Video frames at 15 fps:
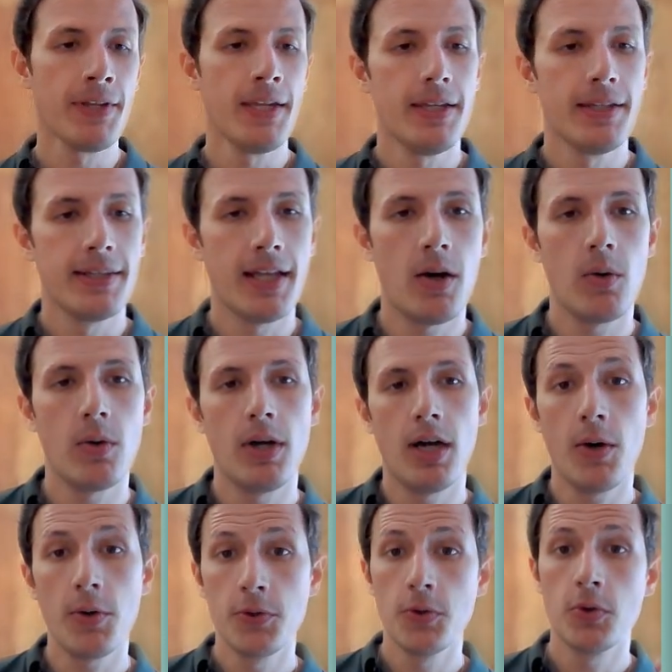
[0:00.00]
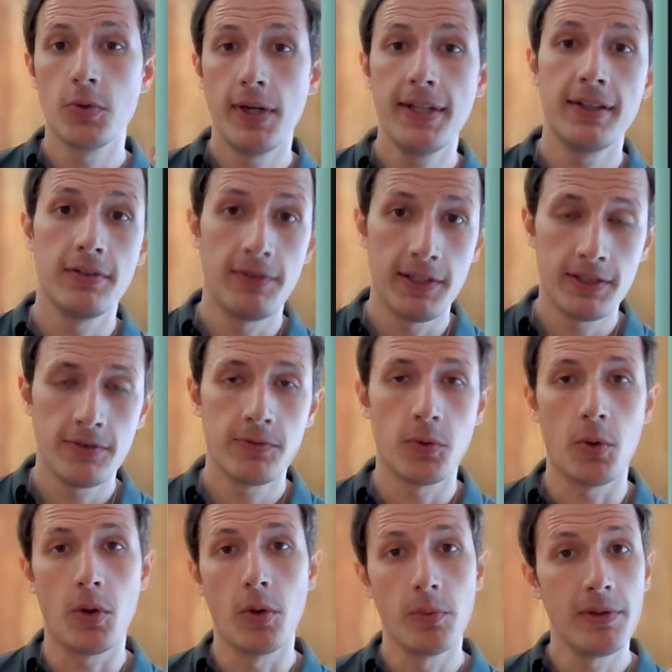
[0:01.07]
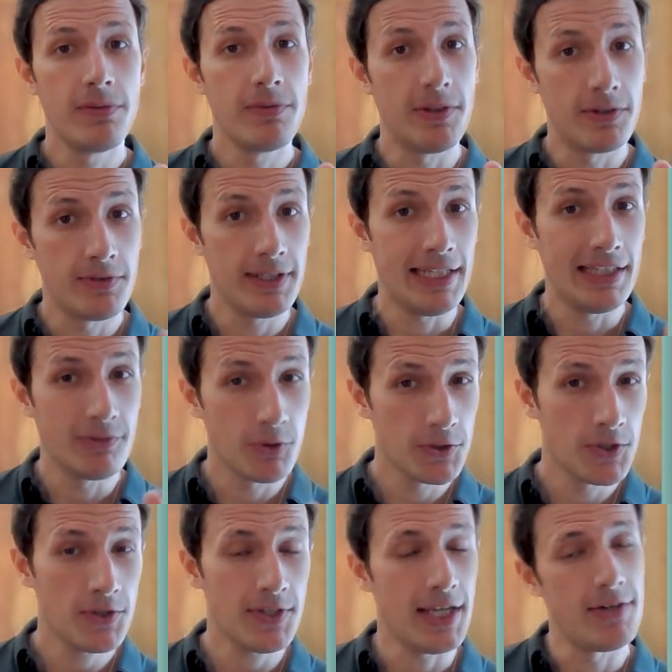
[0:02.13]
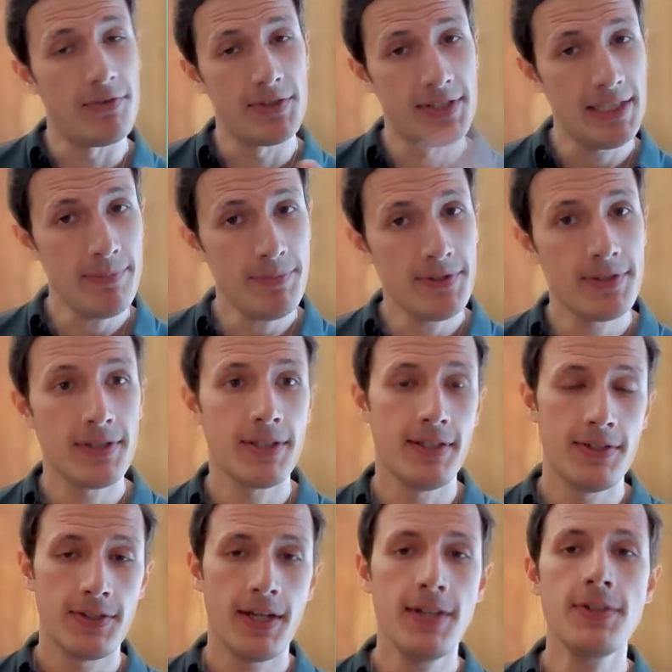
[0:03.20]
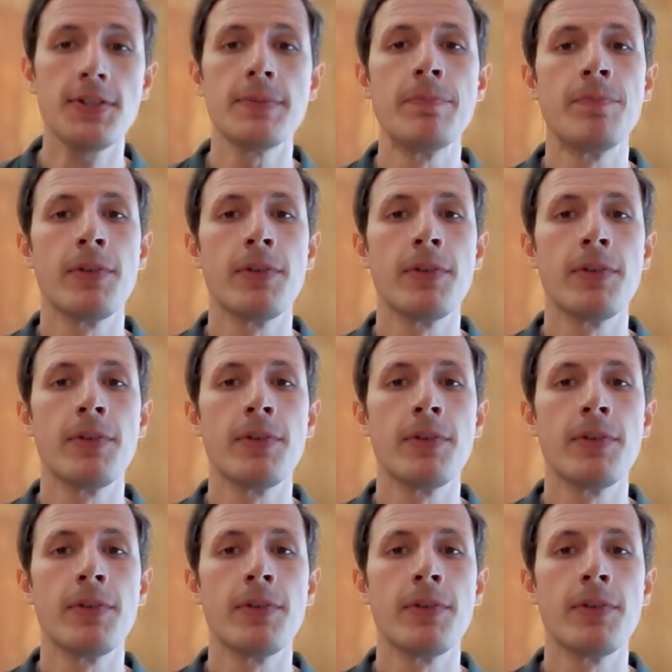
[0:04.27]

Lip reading: Now, how to create the filter for only filtering invoices and receipts in this case.